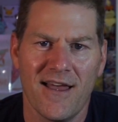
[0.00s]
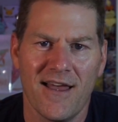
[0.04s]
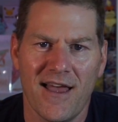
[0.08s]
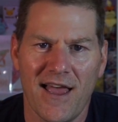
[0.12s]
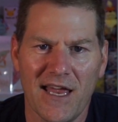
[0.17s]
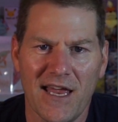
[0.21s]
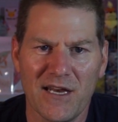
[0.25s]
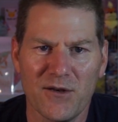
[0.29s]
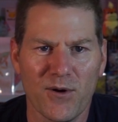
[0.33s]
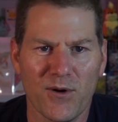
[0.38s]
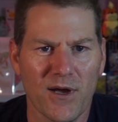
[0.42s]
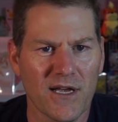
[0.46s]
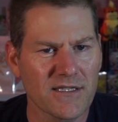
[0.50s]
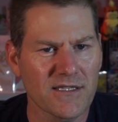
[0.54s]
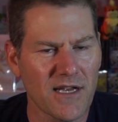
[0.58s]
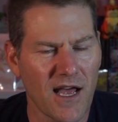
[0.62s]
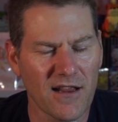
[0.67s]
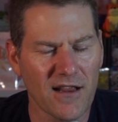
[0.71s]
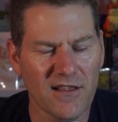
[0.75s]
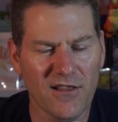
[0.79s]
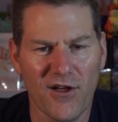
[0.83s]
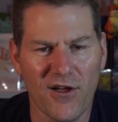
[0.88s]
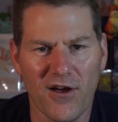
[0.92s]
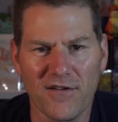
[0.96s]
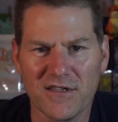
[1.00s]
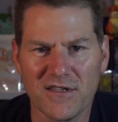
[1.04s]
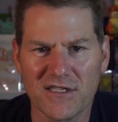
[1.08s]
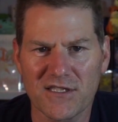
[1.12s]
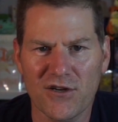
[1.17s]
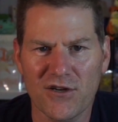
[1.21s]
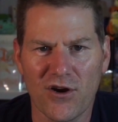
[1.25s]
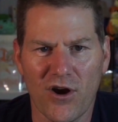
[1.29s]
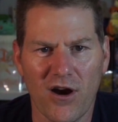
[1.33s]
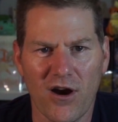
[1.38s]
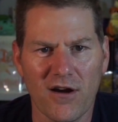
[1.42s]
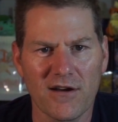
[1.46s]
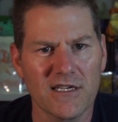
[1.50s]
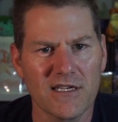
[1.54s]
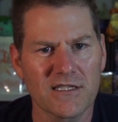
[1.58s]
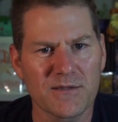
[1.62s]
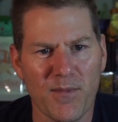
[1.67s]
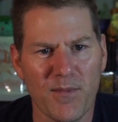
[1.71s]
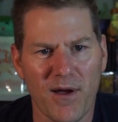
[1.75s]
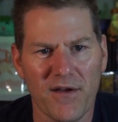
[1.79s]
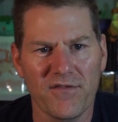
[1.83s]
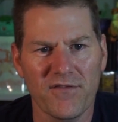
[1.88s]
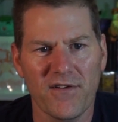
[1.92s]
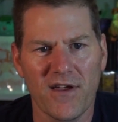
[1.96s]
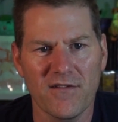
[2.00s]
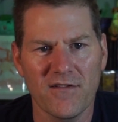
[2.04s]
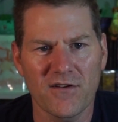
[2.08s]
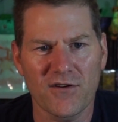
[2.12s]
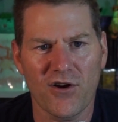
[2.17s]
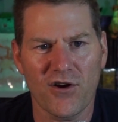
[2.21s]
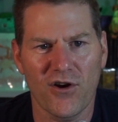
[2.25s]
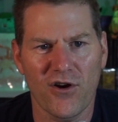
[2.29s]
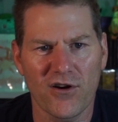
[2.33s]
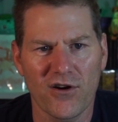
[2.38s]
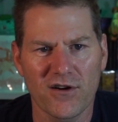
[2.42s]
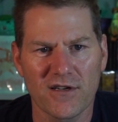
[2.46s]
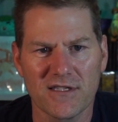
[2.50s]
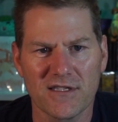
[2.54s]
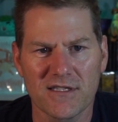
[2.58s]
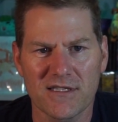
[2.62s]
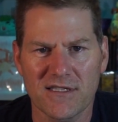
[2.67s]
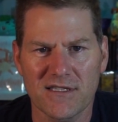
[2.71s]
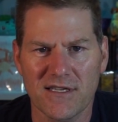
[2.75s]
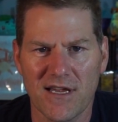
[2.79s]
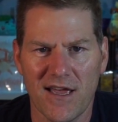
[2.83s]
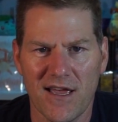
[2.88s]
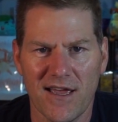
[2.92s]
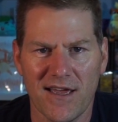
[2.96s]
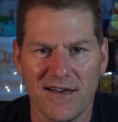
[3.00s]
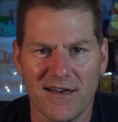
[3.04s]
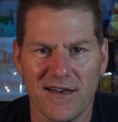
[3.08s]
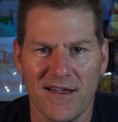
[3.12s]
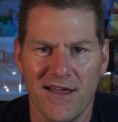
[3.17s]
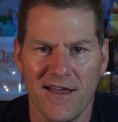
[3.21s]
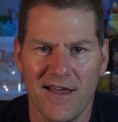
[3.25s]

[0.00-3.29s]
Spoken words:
Anyways, I love this card. It's my favorite card in the set.